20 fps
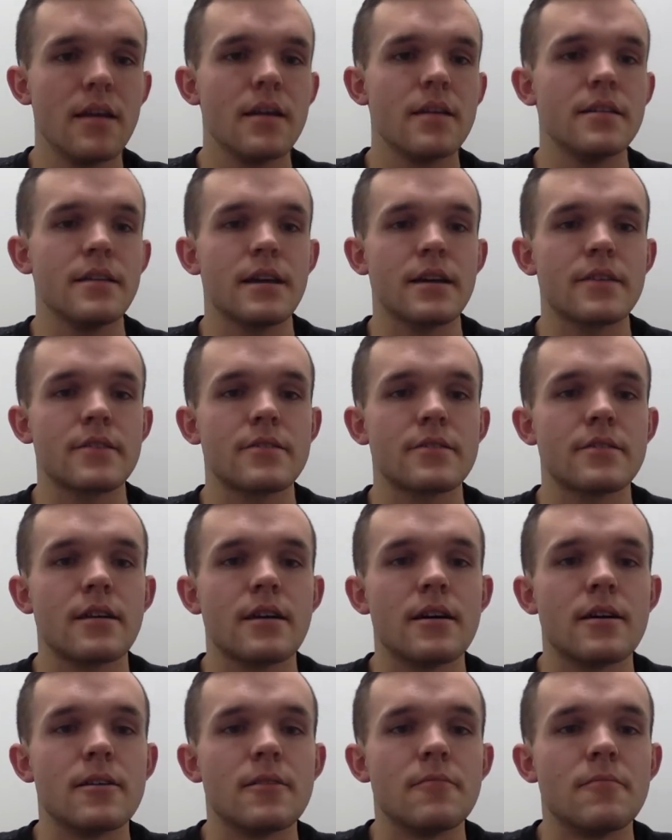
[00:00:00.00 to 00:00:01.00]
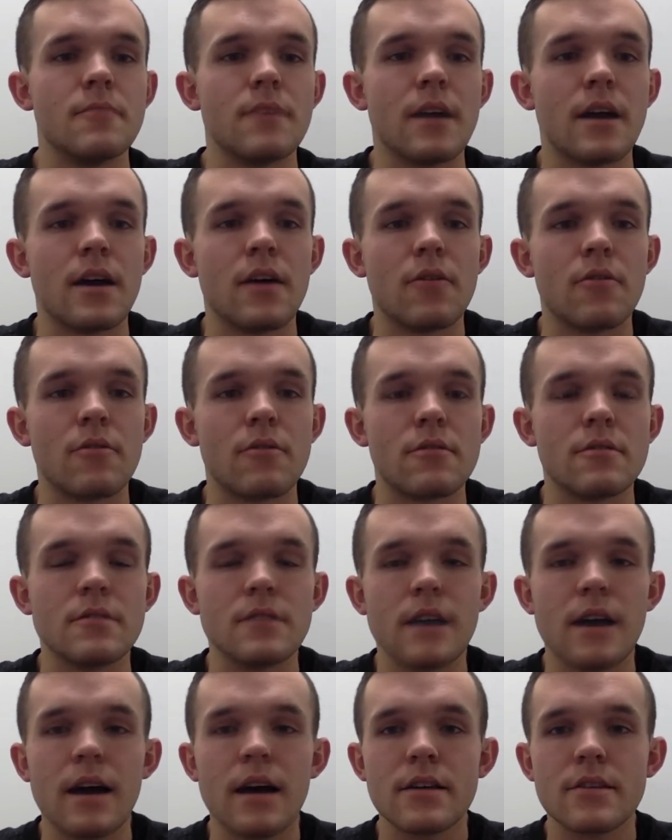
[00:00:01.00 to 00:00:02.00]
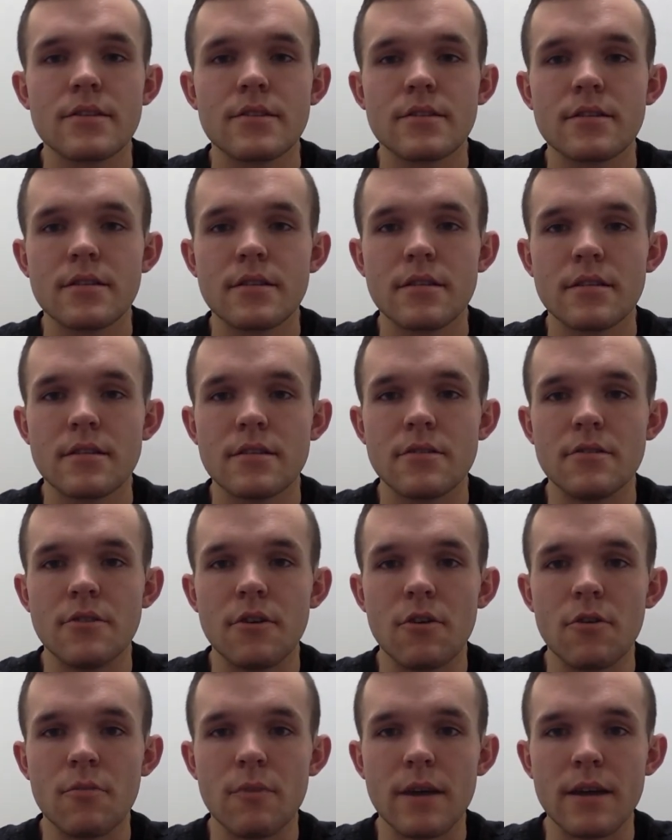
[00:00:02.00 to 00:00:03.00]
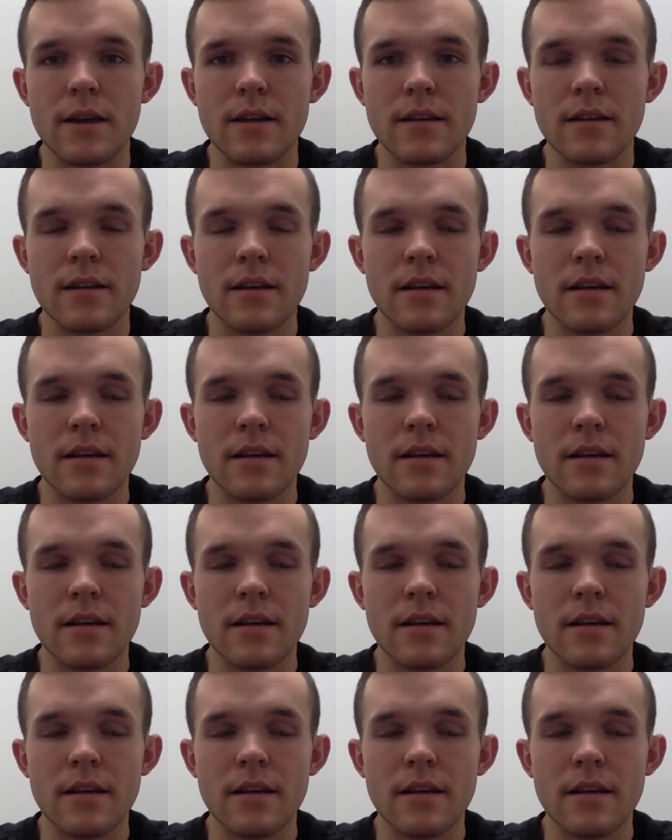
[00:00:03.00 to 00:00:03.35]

Next, our last domain